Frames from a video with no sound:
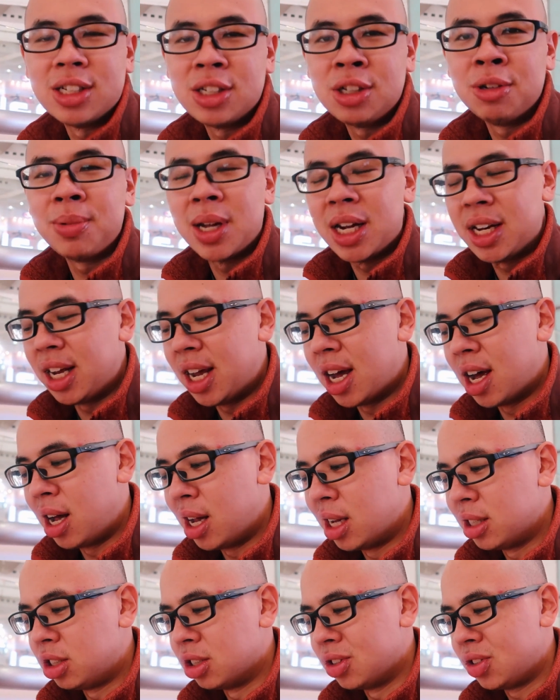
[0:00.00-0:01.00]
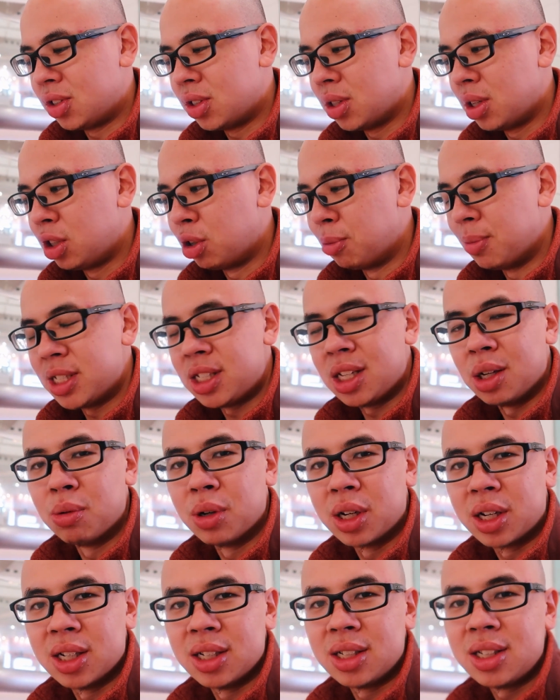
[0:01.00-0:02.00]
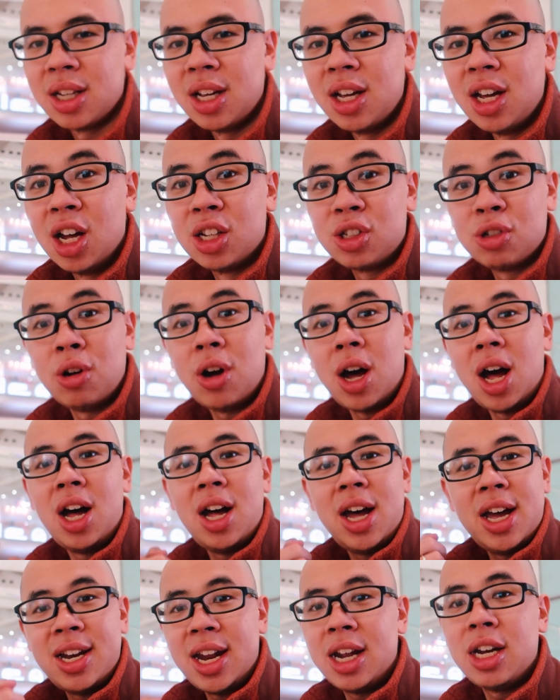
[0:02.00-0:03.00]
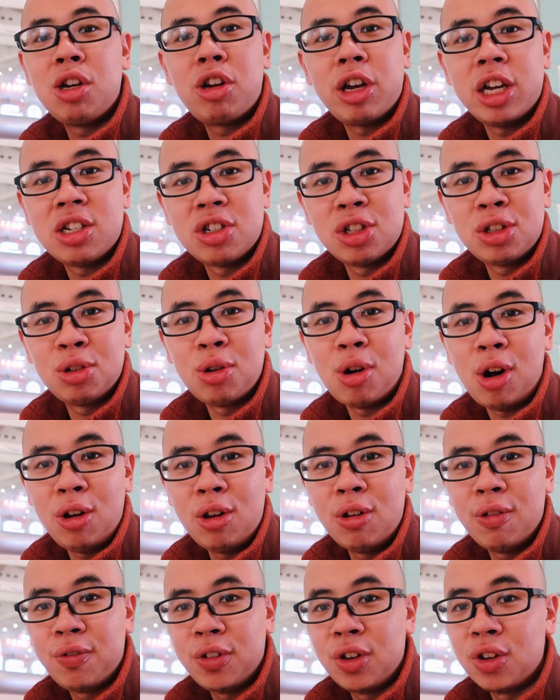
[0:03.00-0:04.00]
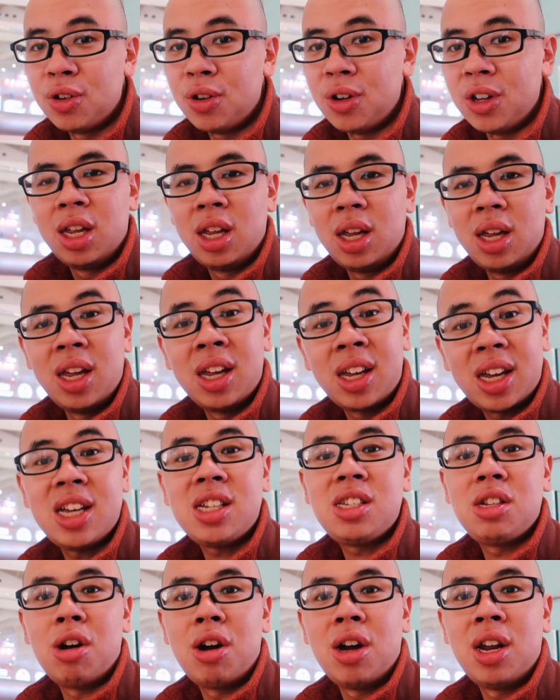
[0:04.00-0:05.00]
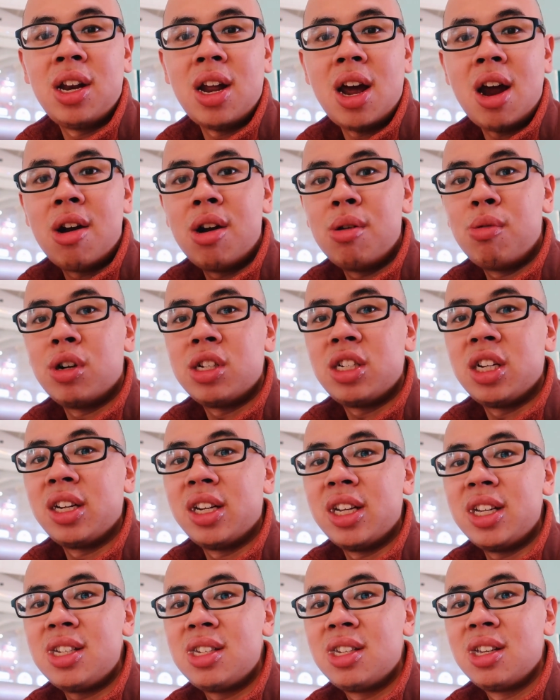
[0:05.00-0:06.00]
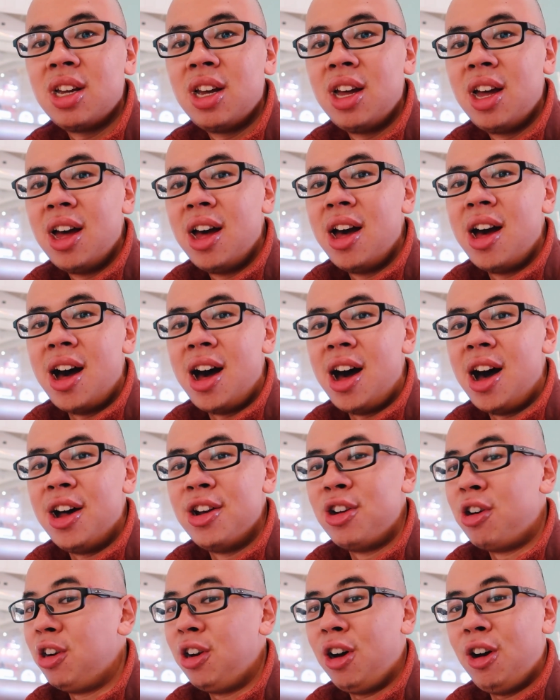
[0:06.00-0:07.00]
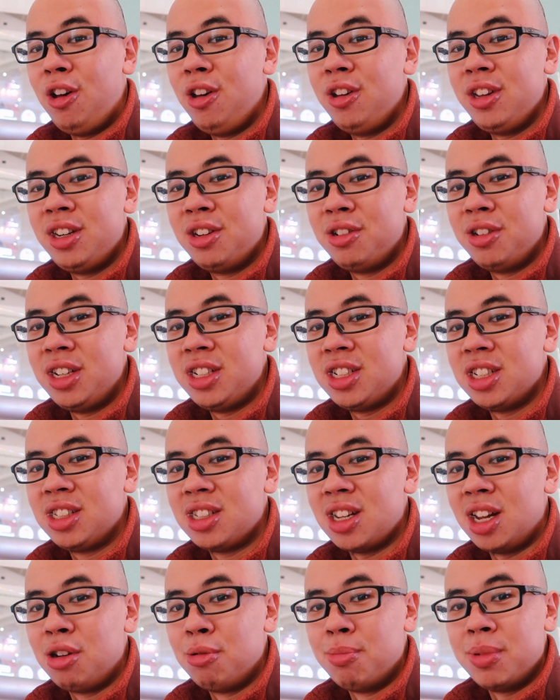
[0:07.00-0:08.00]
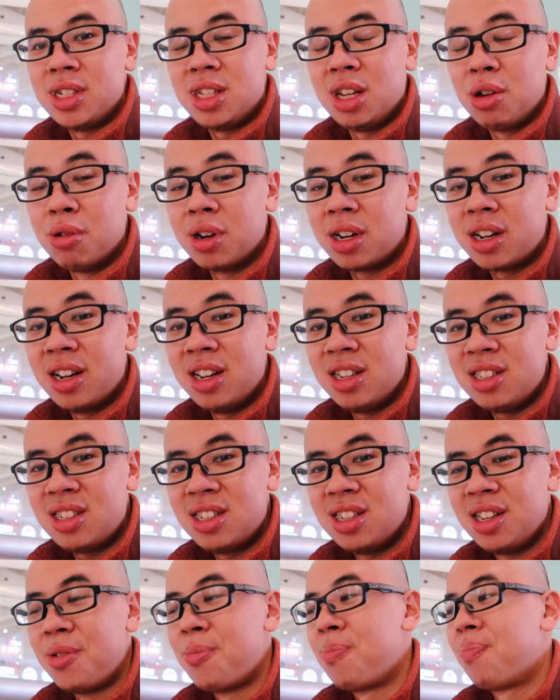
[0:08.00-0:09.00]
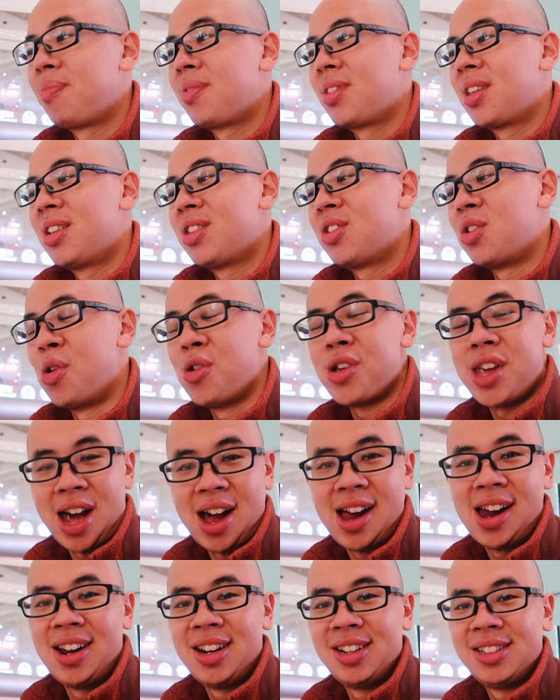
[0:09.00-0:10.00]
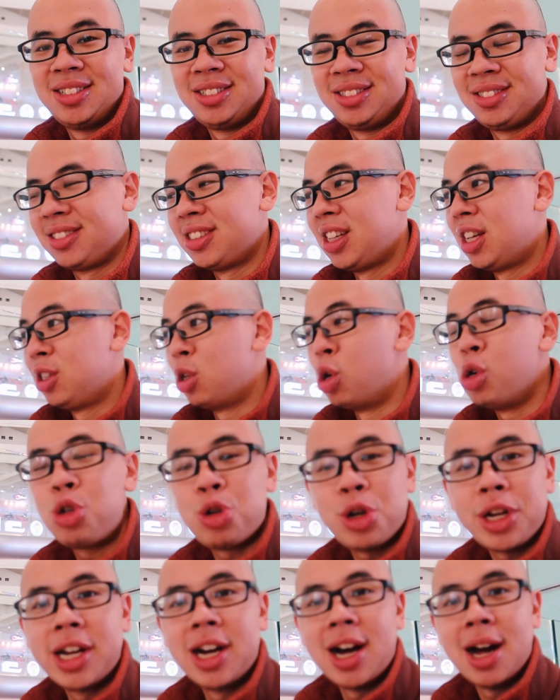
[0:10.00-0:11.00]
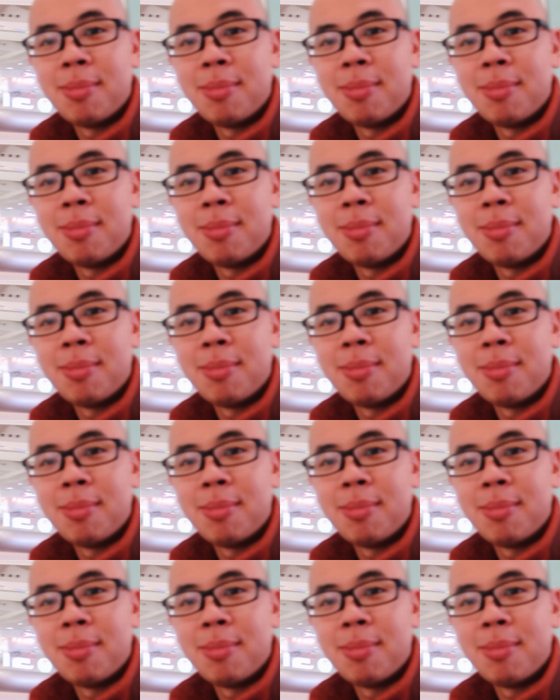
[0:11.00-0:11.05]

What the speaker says: assume that they are just domestic workers. So an education to all of you, in case you're an Arab watching this, not all Indonesians are domestic workers. So yeah, don't trigger